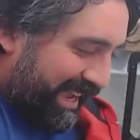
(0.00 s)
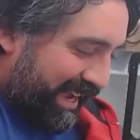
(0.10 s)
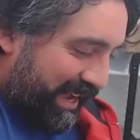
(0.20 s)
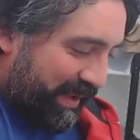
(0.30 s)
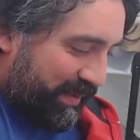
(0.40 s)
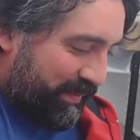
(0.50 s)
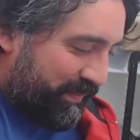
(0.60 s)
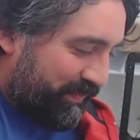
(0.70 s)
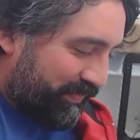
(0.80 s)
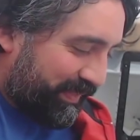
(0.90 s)

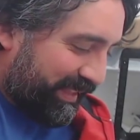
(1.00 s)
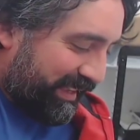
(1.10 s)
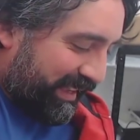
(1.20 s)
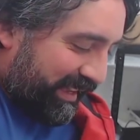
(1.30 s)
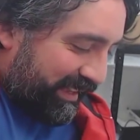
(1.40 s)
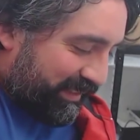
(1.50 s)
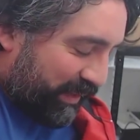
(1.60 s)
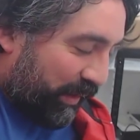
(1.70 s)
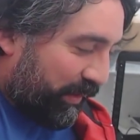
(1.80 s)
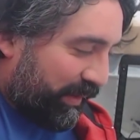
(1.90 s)
um,
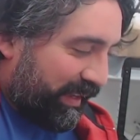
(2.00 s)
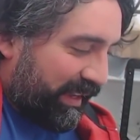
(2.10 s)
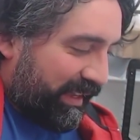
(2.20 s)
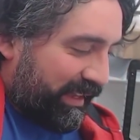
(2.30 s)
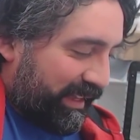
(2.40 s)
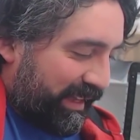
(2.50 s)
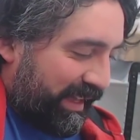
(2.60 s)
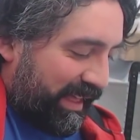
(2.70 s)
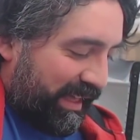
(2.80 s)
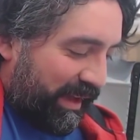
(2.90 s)
so
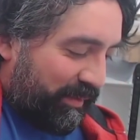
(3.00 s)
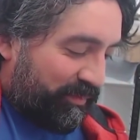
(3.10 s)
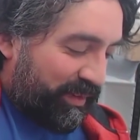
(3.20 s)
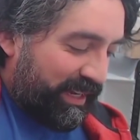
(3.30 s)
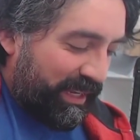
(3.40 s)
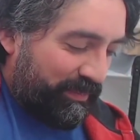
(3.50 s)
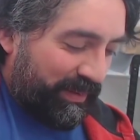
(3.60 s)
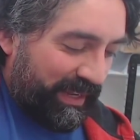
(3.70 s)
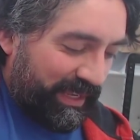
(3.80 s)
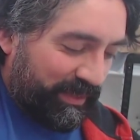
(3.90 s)
really
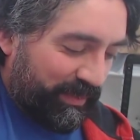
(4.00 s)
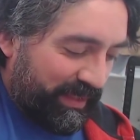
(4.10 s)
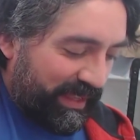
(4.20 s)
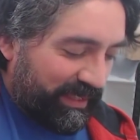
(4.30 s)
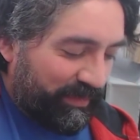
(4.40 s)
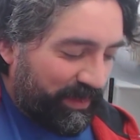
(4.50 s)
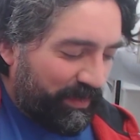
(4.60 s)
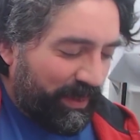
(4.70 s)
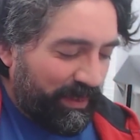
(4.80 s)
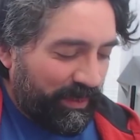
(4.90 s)
pleased with this,
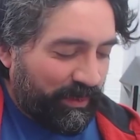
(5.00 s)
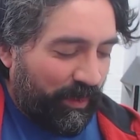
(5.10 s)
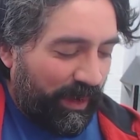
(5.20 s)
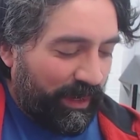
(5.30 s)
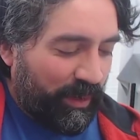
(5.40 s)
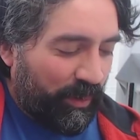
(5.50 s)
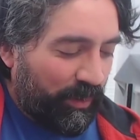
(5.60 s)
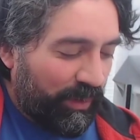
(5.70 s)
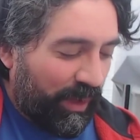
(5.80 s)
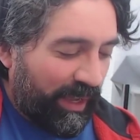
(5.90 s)
just because it was quite a
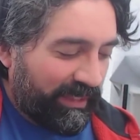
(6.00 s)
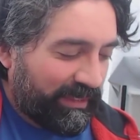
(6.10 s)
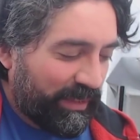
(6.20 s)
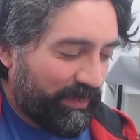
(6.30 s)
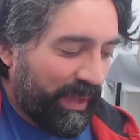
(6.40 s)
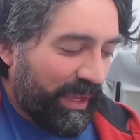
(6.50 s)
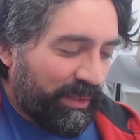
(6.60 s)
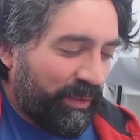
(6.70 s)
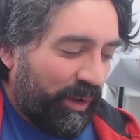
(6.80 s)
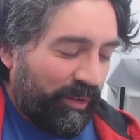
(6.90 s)
cool item.
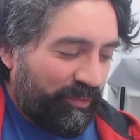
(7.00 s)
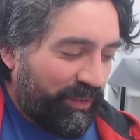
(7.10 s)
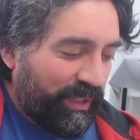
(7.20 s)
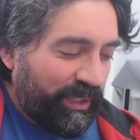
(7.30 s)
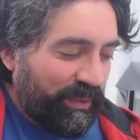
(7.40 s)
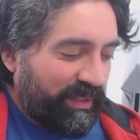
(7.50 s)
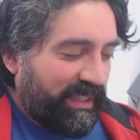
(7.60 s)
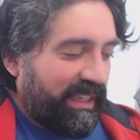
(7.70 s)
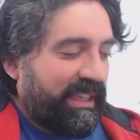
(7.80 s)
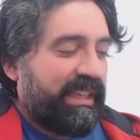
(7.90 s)
Not often that you
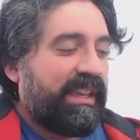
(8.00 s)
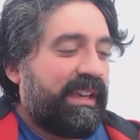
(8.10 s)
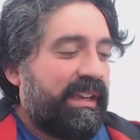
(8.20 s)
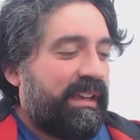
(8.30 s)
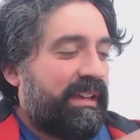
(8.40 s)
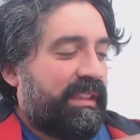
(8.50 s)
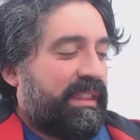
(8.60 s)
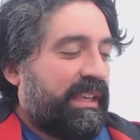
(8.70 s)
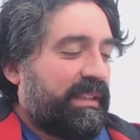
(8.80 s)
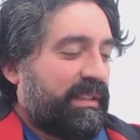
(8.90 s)
see
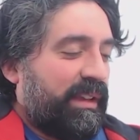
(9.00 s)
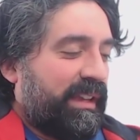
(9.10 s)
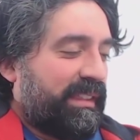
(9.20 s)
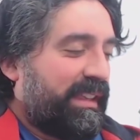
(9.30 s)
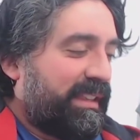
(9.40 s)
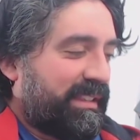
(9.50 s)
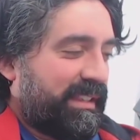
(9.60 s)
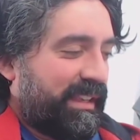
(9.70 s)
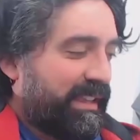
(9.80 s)
things like this.